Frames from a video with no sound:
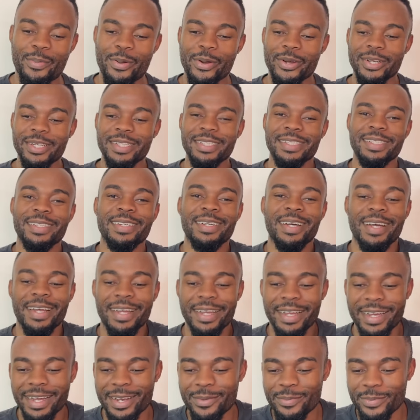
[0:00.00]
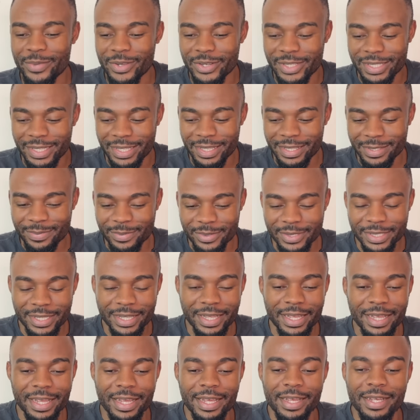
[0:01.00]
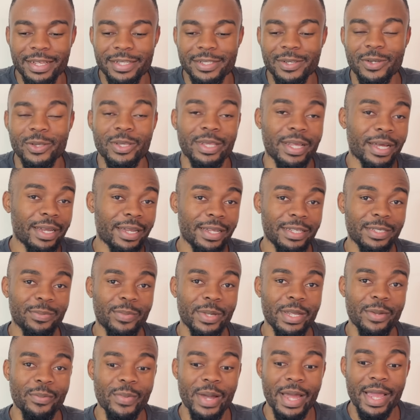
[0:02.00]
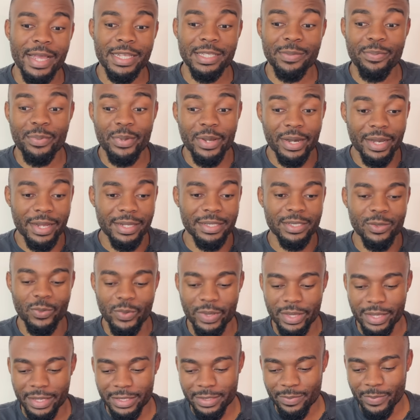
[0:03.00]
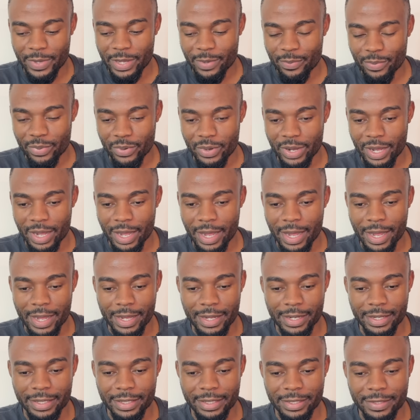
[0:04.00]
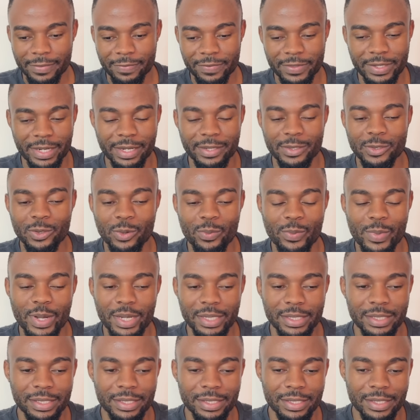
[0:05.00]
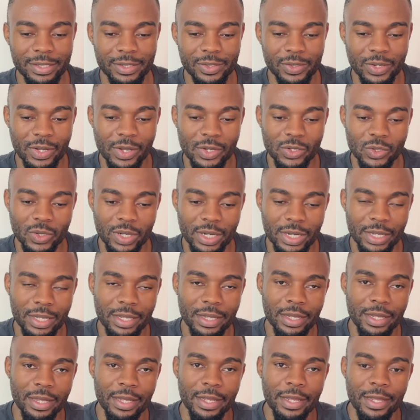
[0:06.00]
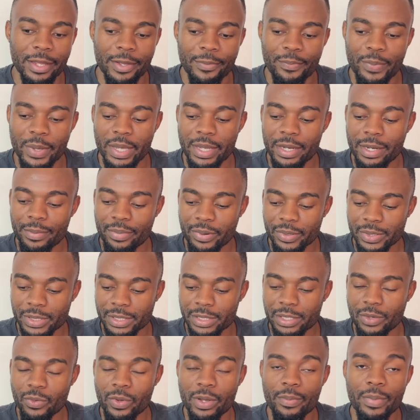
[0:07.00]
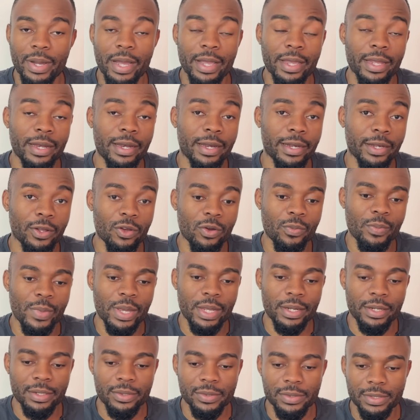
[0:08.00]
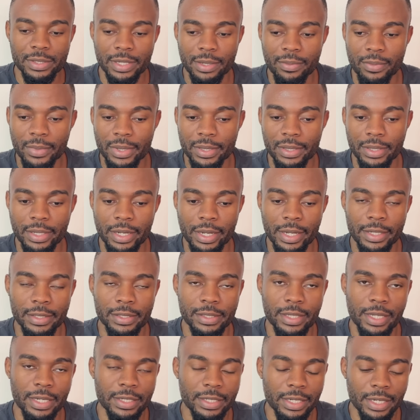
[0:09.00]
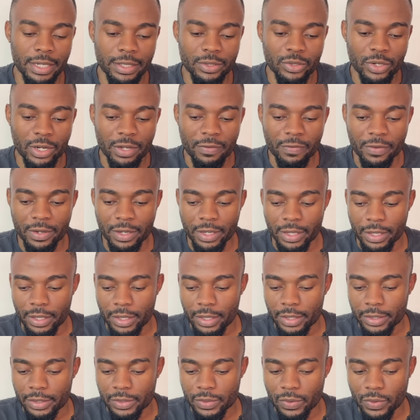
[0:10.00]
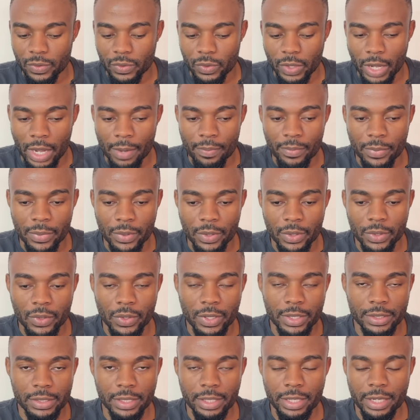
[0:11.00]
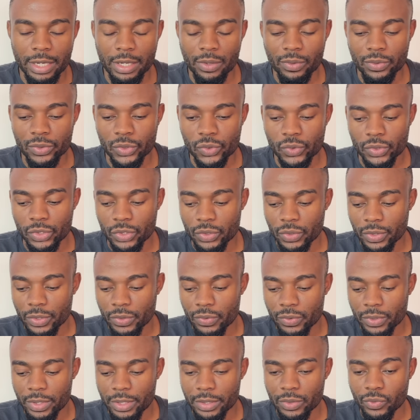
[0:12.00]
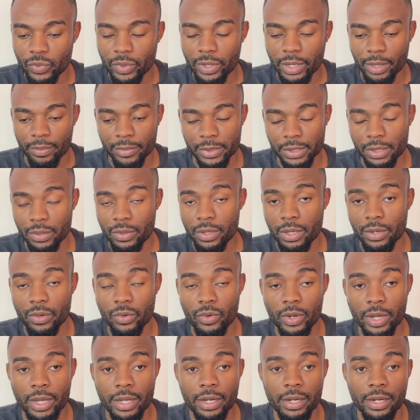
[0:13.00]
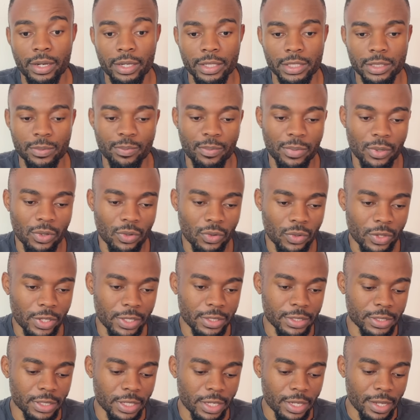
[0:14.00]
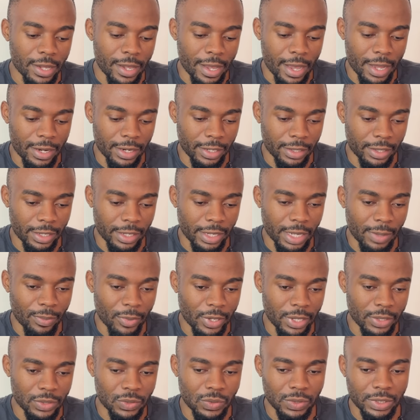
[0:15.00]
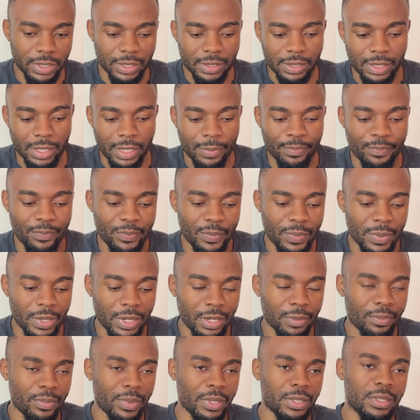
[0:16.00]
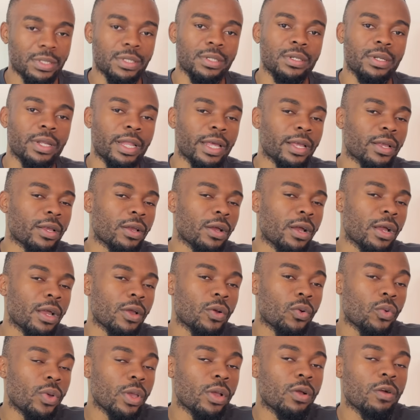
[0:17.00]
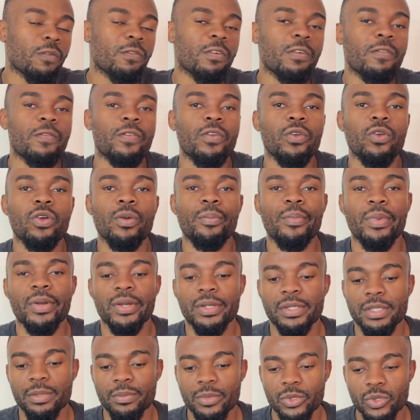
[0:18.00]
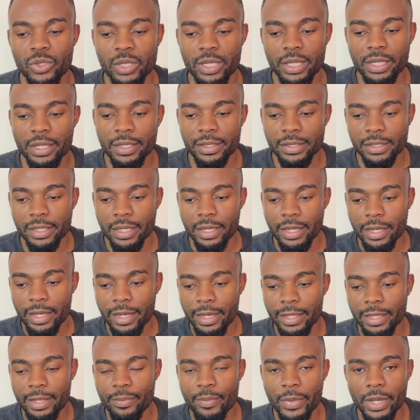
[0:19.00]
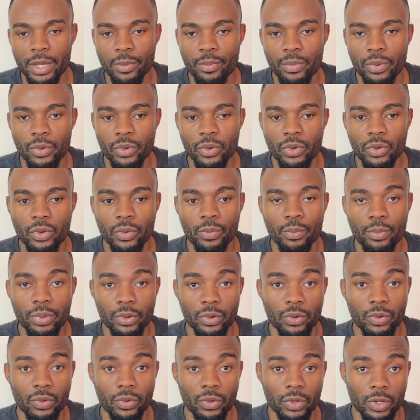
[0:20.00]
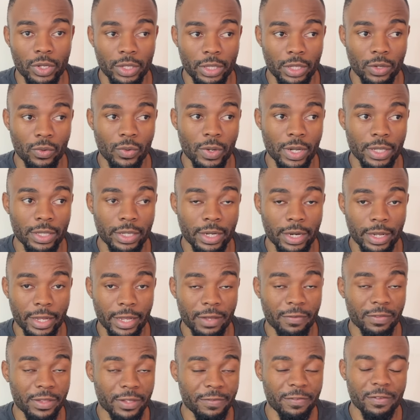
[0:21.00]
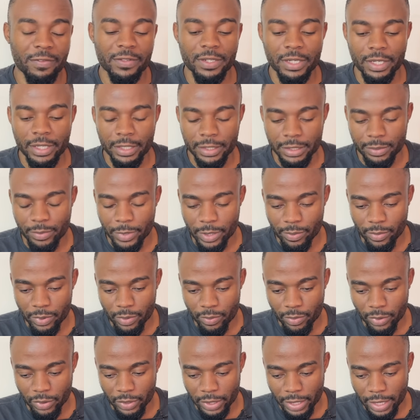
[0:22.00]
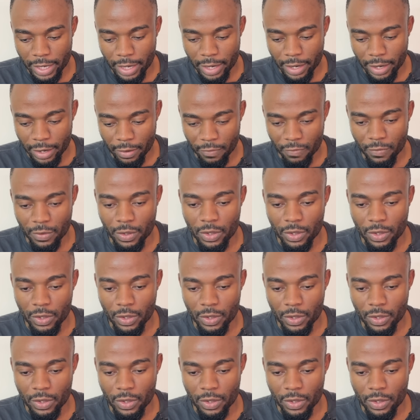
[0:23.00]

on uh, unmuting this music. So that has been my experience with this MacBook. Uh, I've done so much to actually be in a position where I can recommend it to someone as their daily driver so i'm not gonna say that i will switch on through this one i'm still gonna go ahead and explore this and i think i'm gonna do just a little bit like a quick overview comparison between this and the macbook pro the one that i have the 15 inch macbook pro that i have